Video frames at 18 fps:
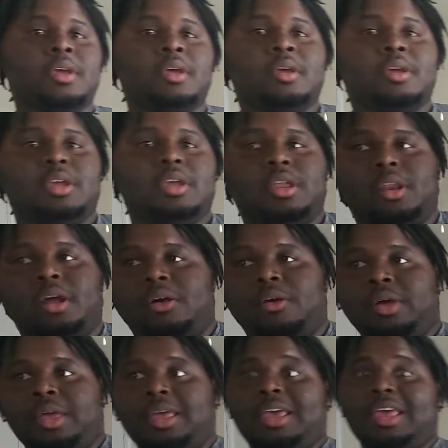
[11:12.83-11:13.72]
You
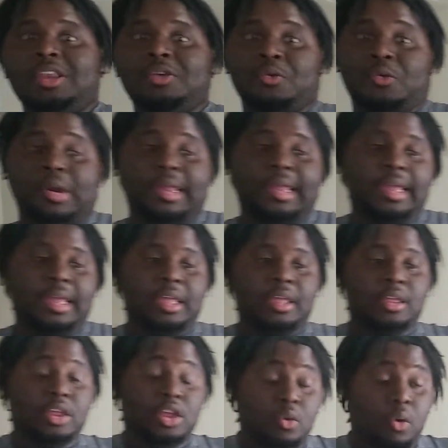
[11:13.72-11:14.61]
know, in
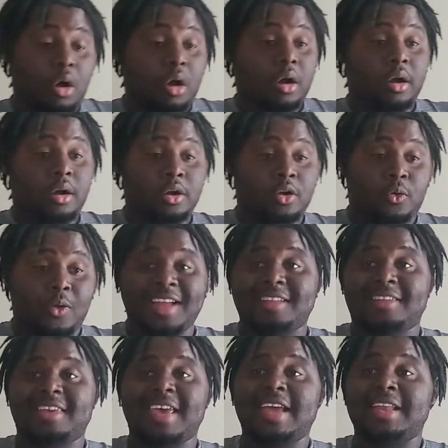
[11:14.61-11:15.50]
ring, you are great
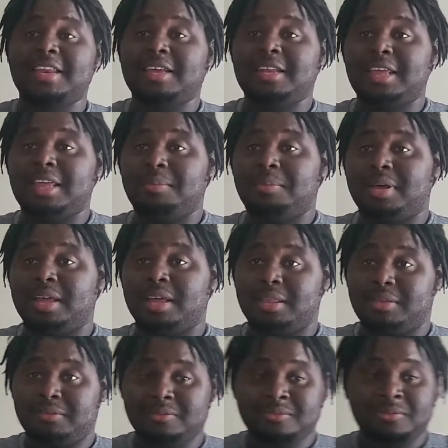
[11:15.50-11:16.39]
technically,
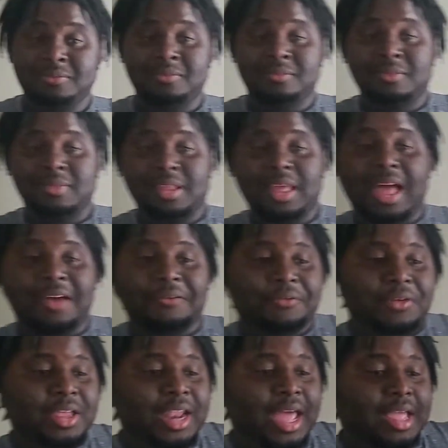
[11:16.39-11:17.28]
but I
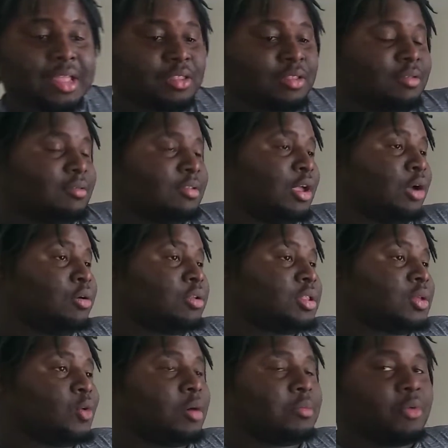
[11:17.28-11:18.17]
feel like those
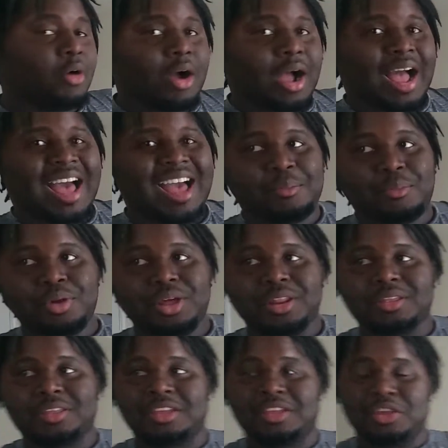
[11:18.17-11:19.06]
two are more
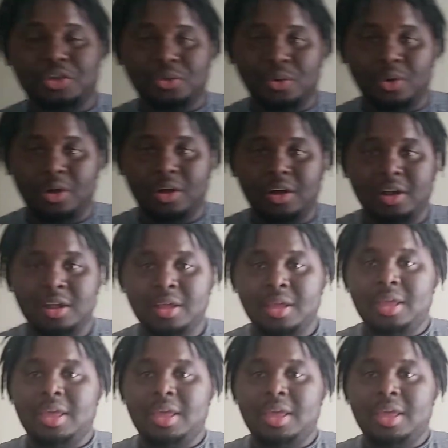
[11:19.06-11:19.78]
hybrided than you are.